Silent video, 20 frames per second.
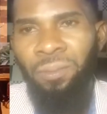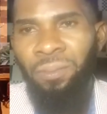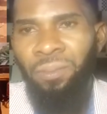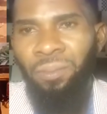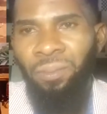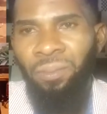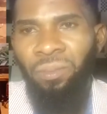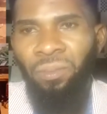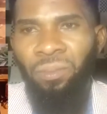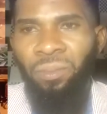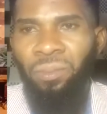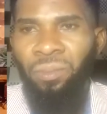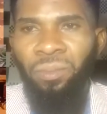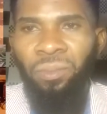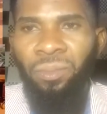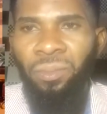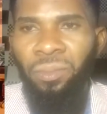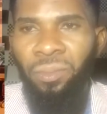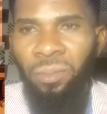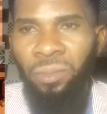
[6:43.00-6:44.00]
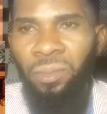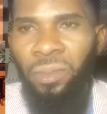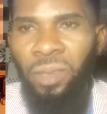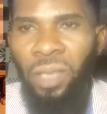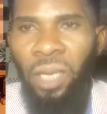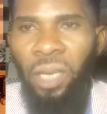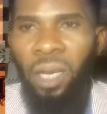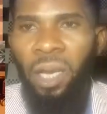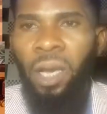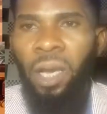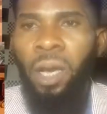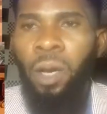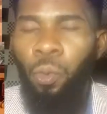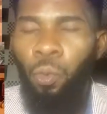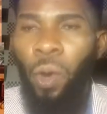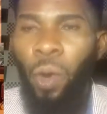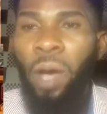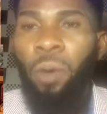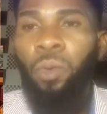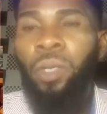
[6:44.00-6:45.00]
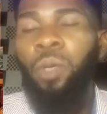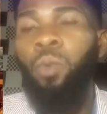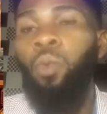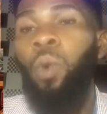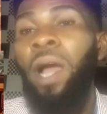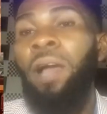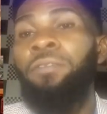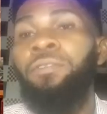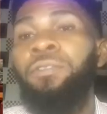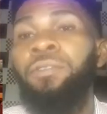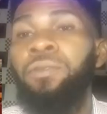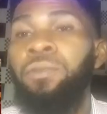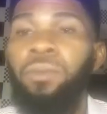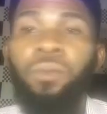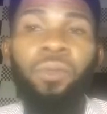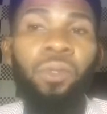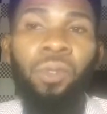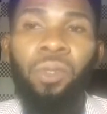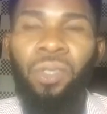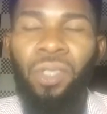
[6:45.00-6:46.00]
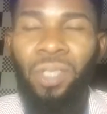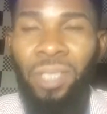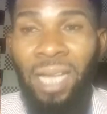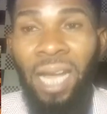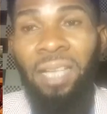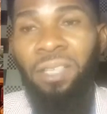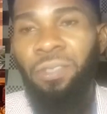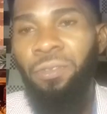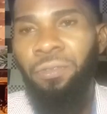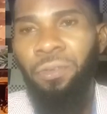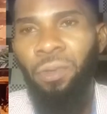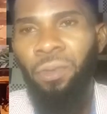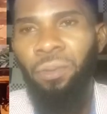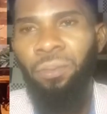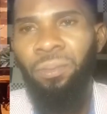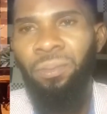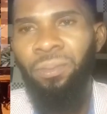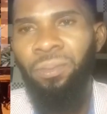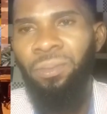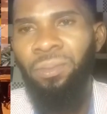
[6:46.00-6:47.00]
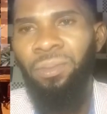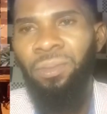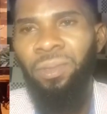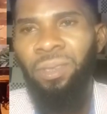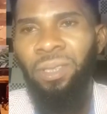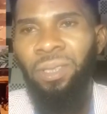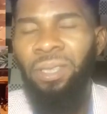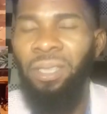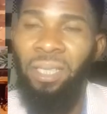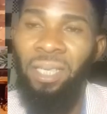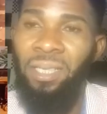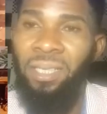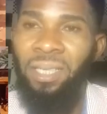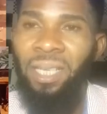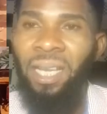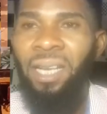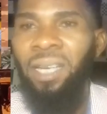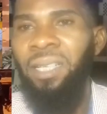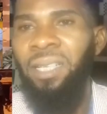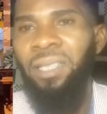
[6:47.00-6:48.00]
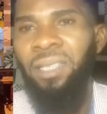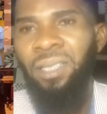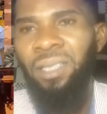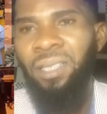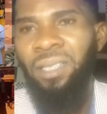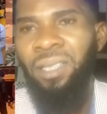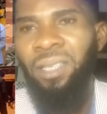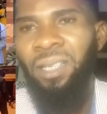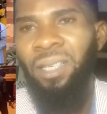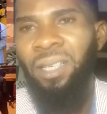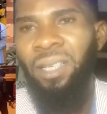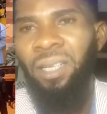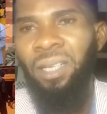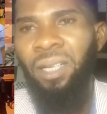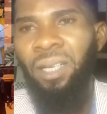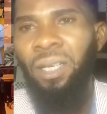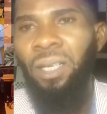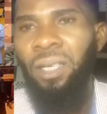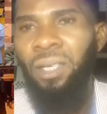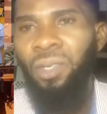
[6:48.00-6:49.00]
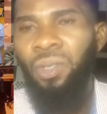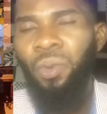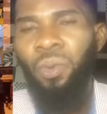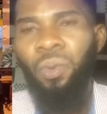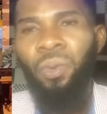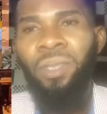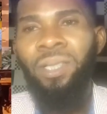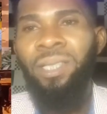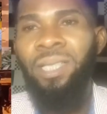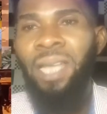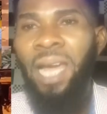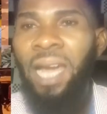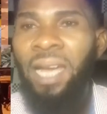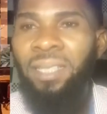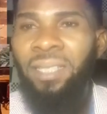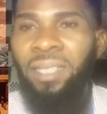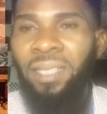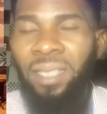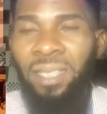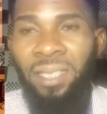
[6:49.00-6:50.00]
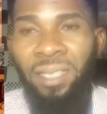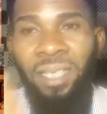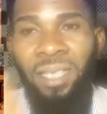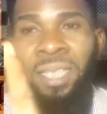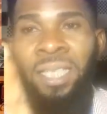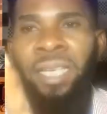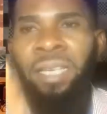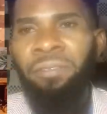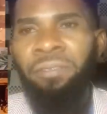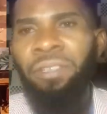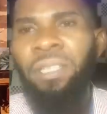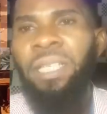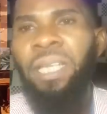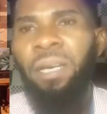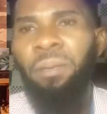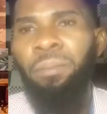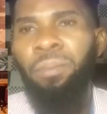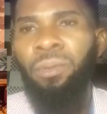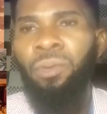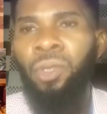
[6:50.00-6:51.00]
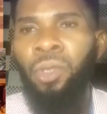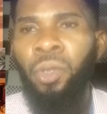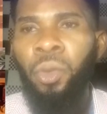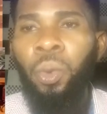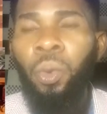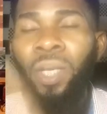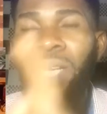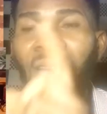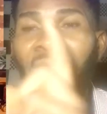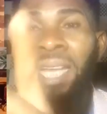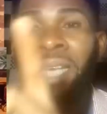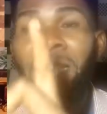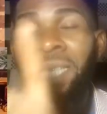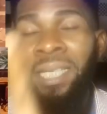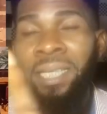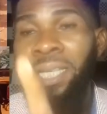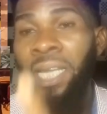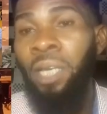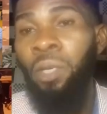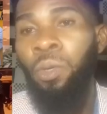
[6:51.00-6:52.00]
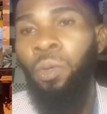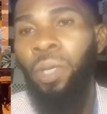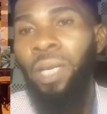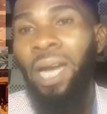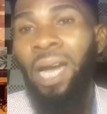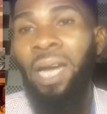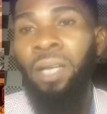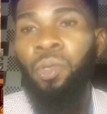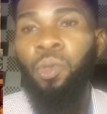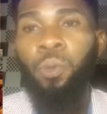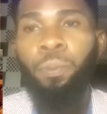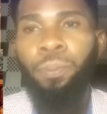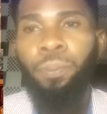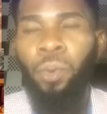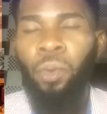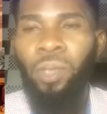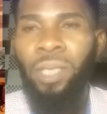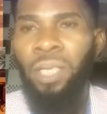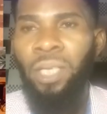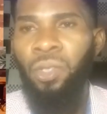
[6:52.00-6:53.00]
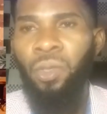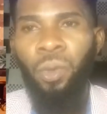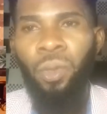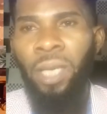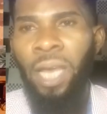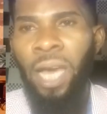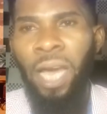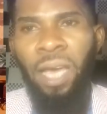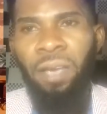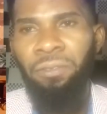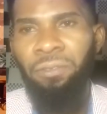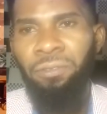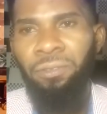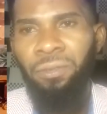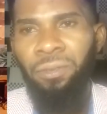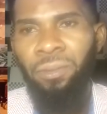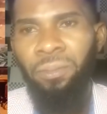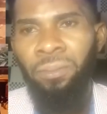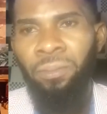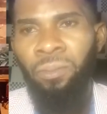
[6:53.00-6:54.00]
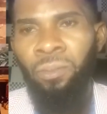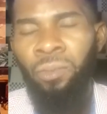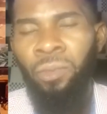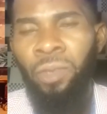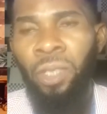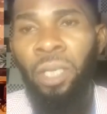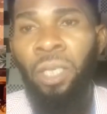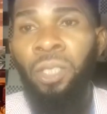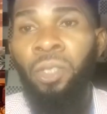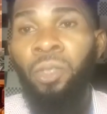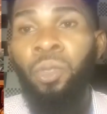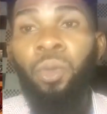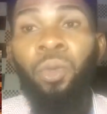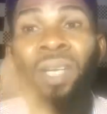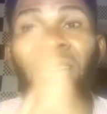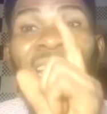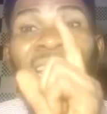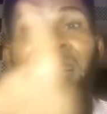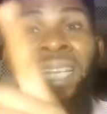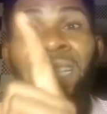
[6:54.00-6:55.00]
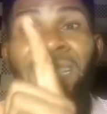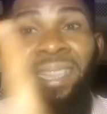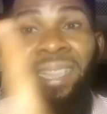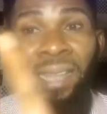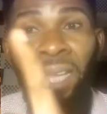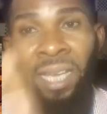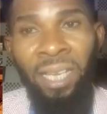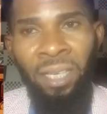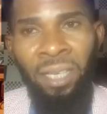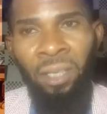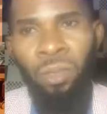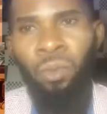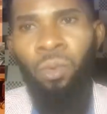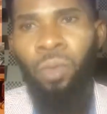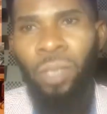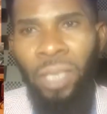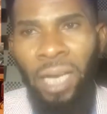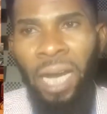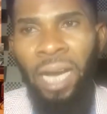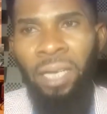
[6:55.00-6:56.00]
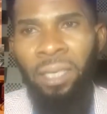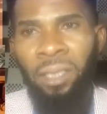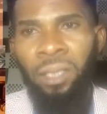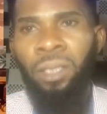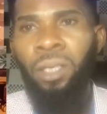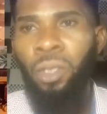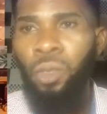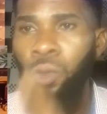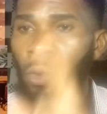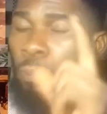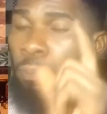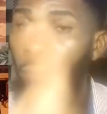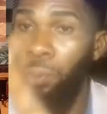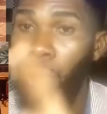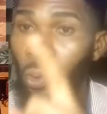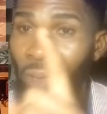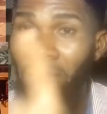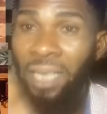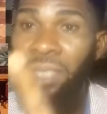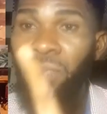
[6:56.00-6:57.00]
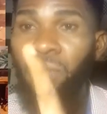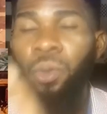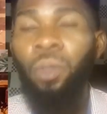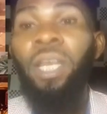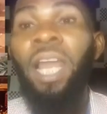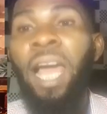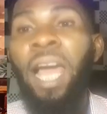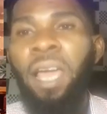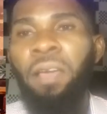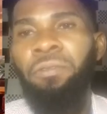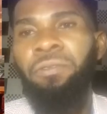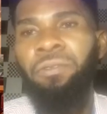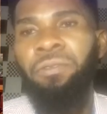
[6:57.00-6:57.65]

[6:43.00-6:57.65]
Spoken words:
Where would the wife start from? You understand? So death is inevitable. Do anything you can to protect your life. Do anything you can to protect your life. Your life first.